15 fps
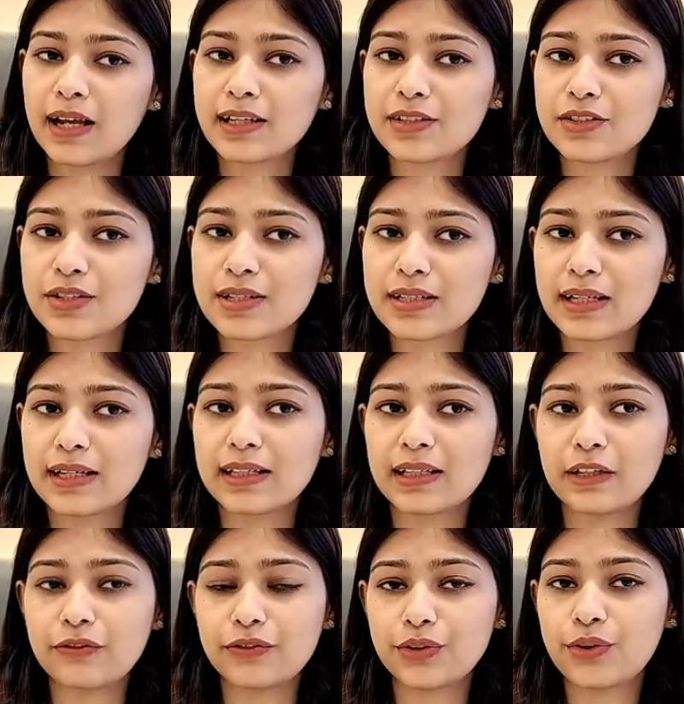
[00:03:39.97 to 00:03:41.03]
It's just like
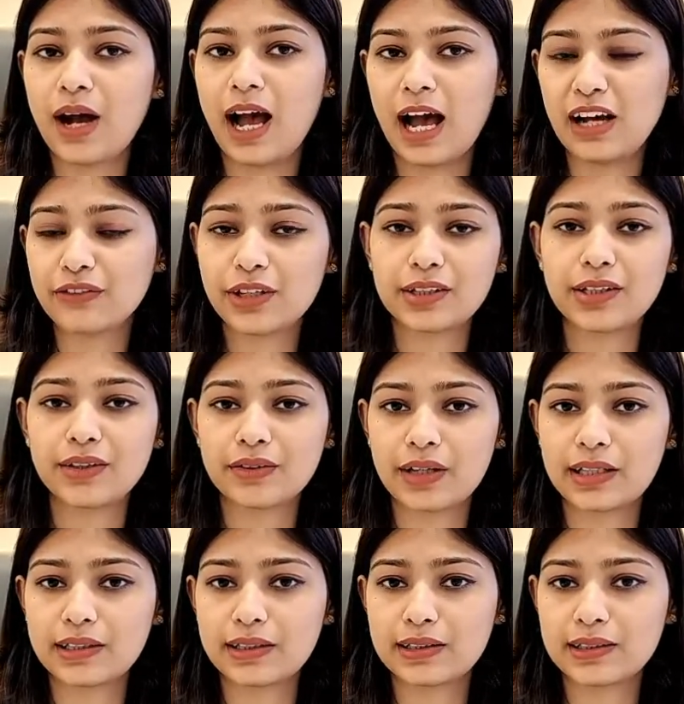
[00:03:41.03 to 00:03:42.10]
if you have any
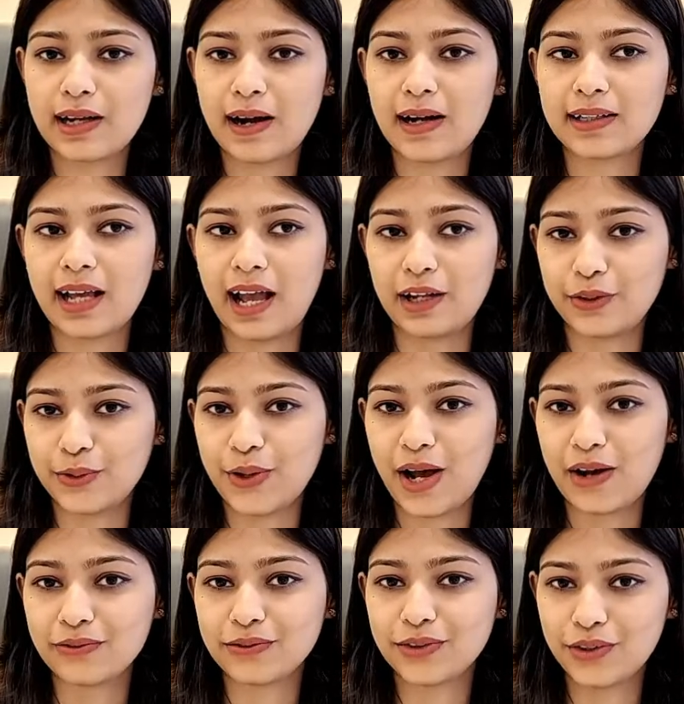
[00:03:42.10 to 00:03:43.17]
credit card and you
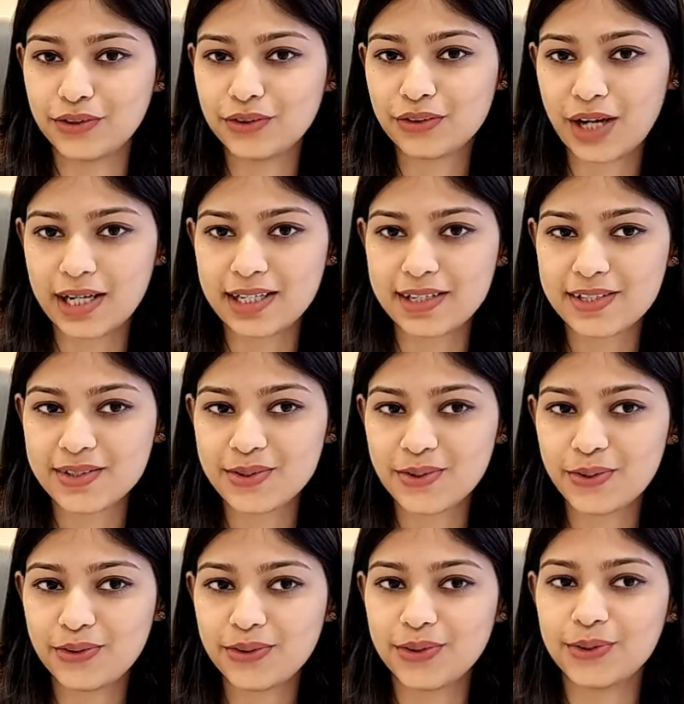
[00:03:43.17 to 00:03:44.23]
have good credit
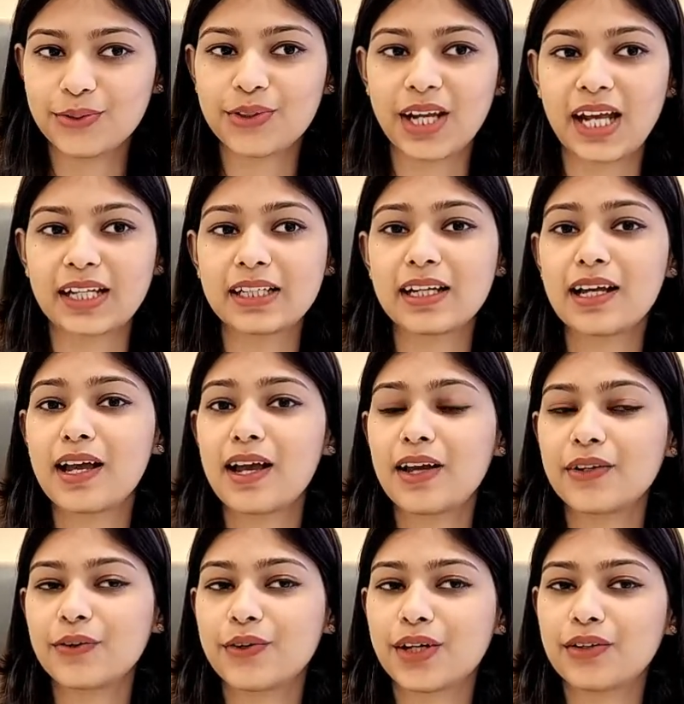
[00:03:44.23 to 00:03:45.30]
score, you can
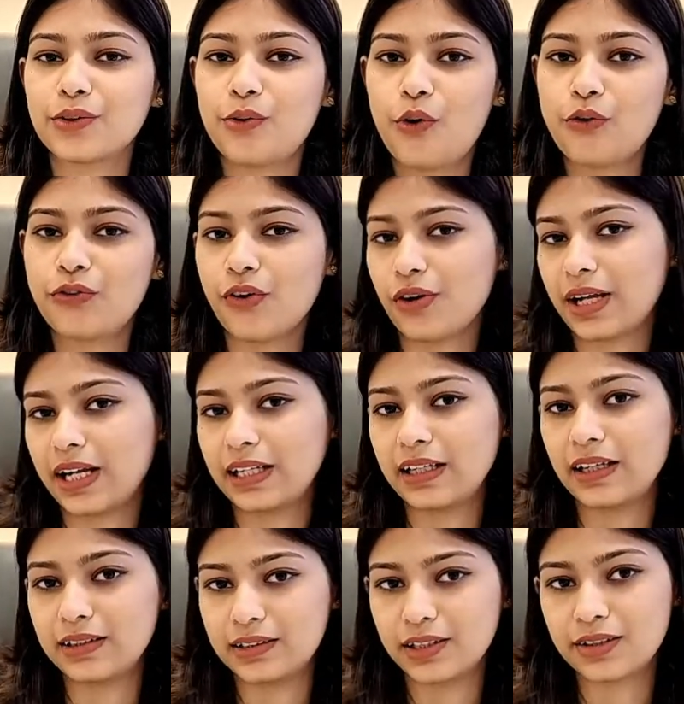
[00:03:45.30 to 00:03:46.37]
go for any
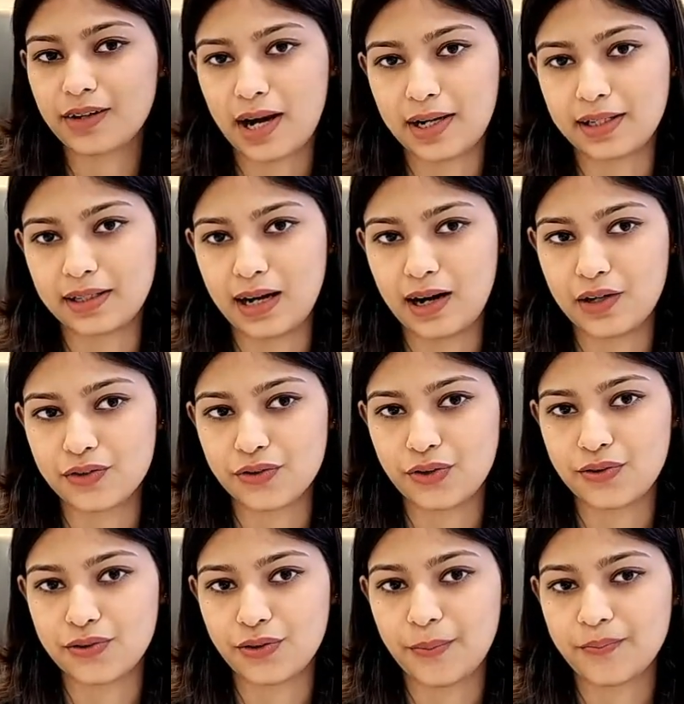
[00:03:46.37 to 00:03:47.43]
other credit cards
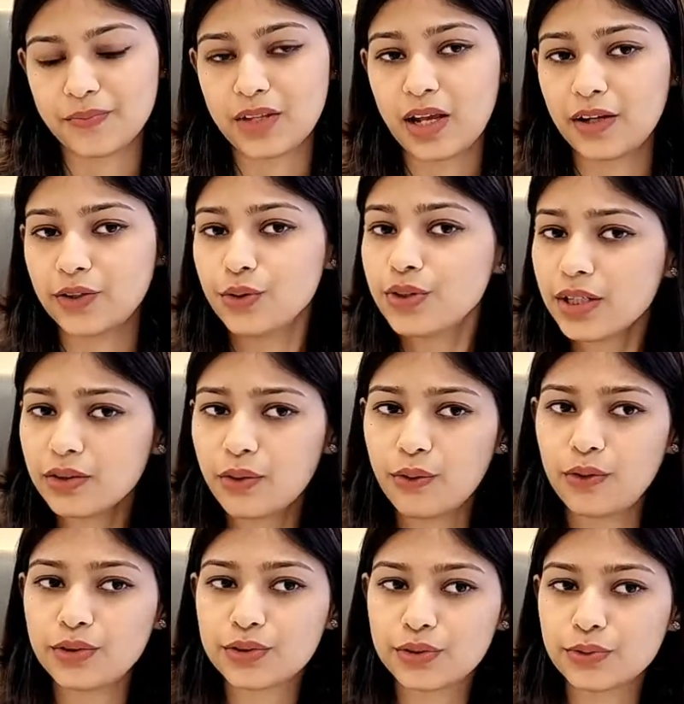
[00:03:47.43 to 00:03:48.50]
also. You can
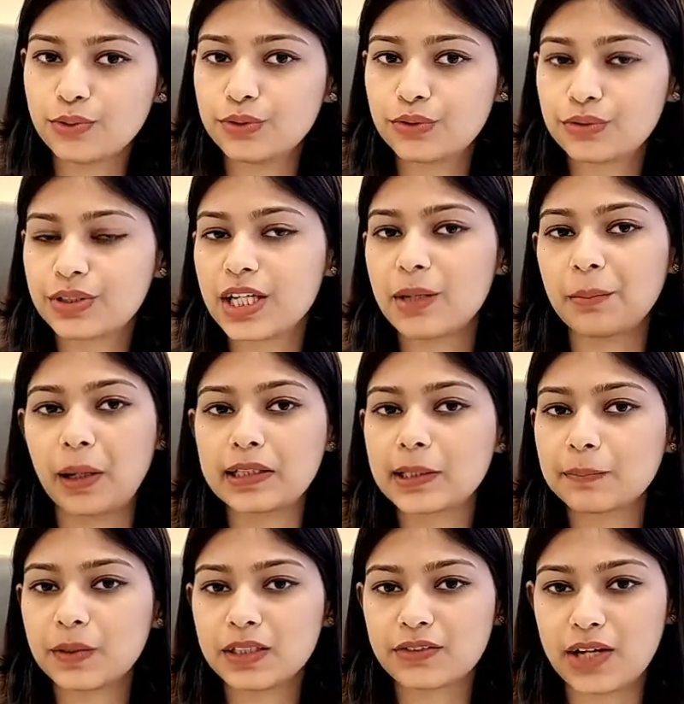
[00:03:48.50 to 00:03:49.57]
hold 2 3
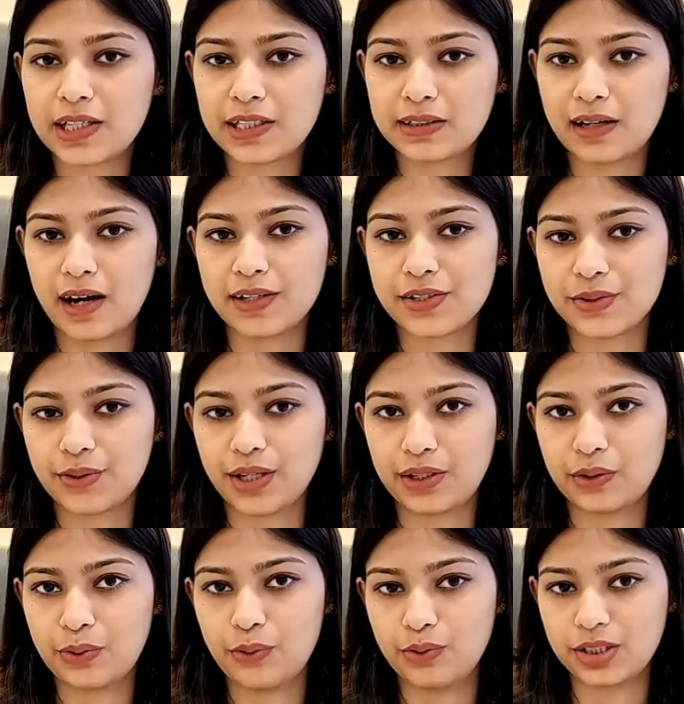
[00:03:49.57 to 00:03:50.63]
multiple credit cards you
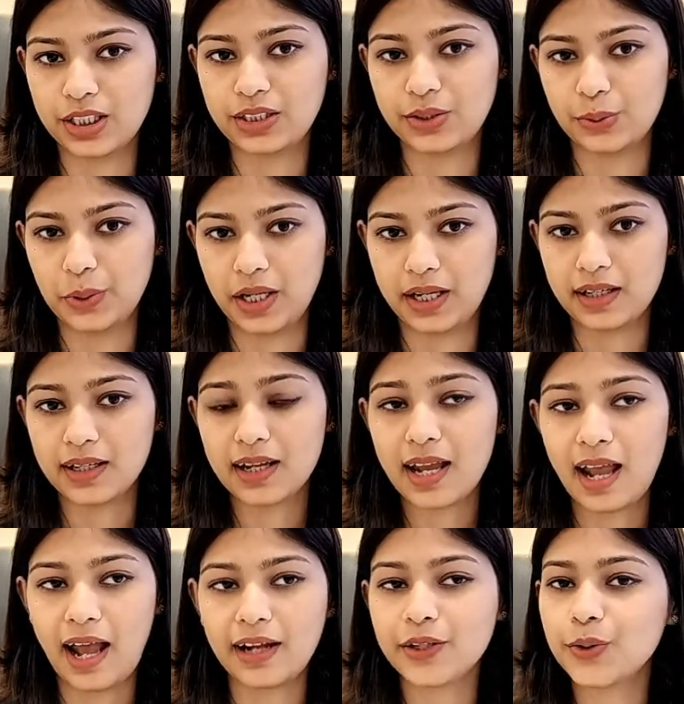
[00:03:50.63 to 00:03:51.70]
can hold in UAE,
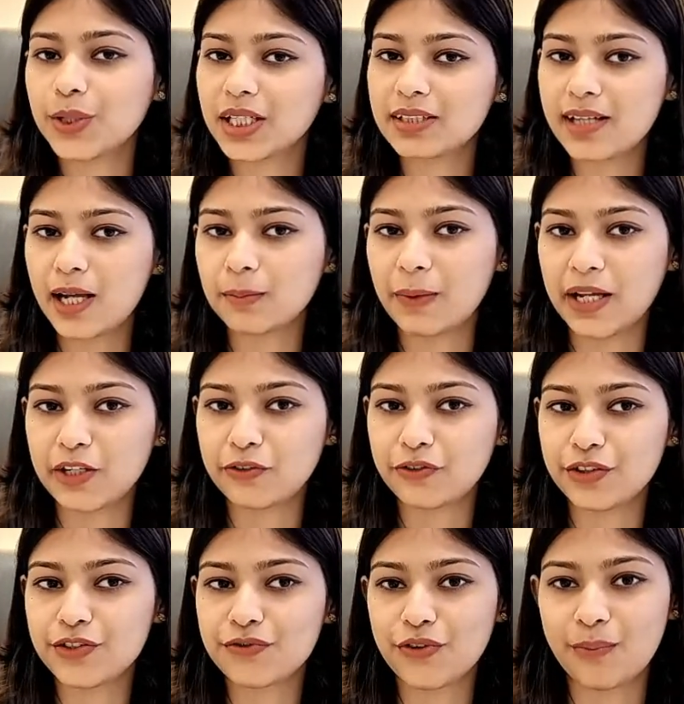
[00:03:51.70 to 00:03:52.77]
and you can take
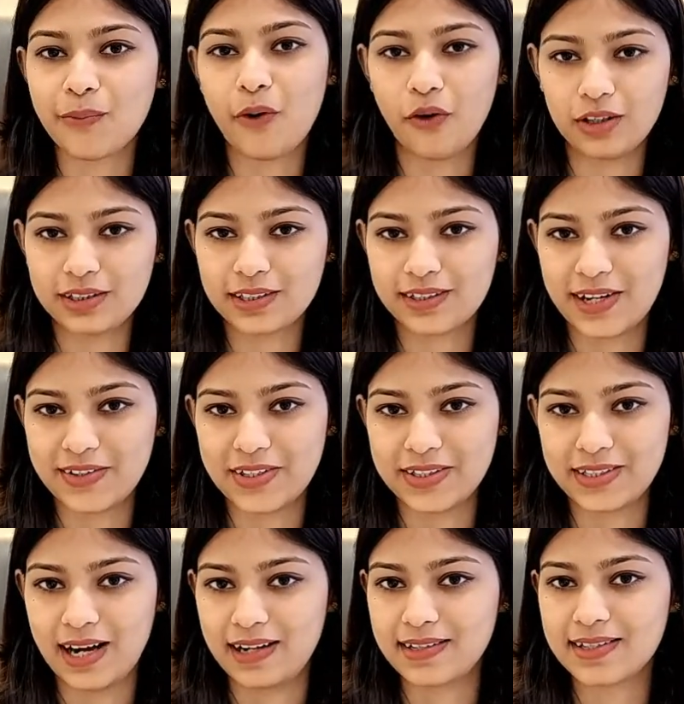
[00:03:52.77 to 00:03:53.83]
benefits from all the
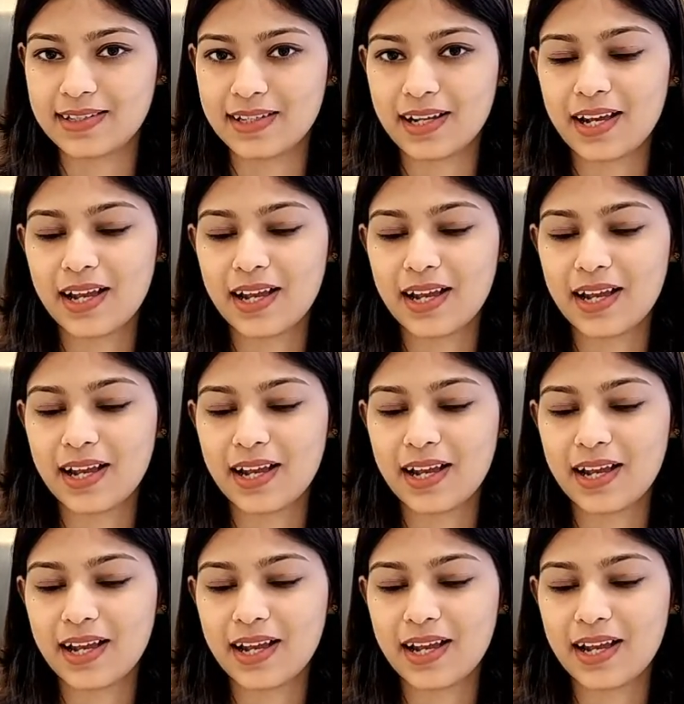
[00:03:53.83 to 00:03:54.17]
credit cards.